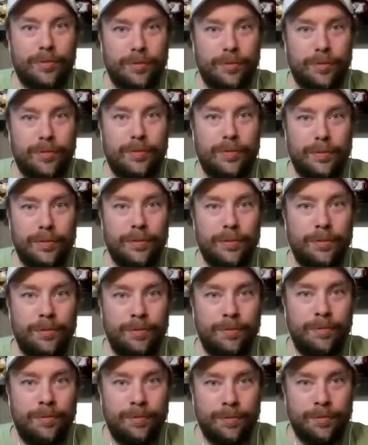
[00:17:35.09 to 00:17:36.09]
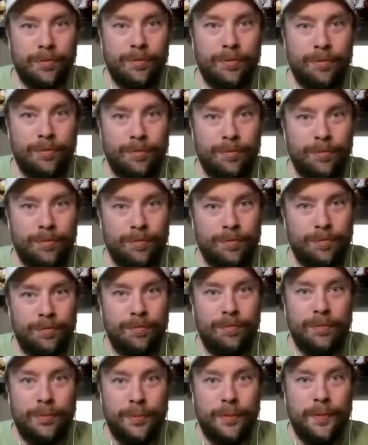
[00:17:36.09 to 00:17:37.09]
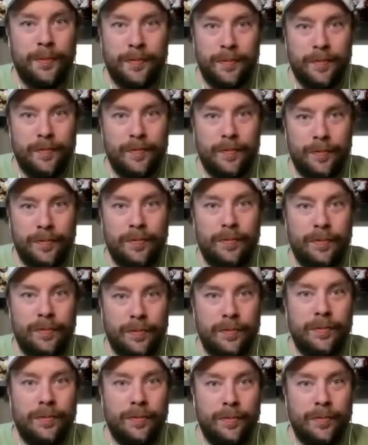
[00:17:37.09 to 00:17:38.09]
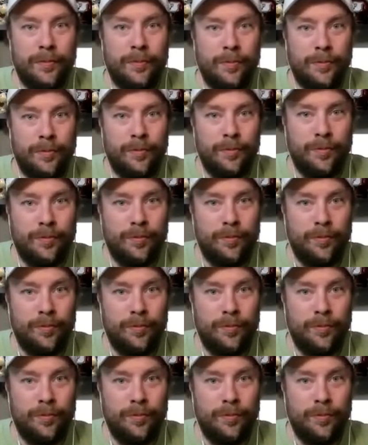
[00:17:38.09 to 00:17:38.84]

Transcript: (not speaking)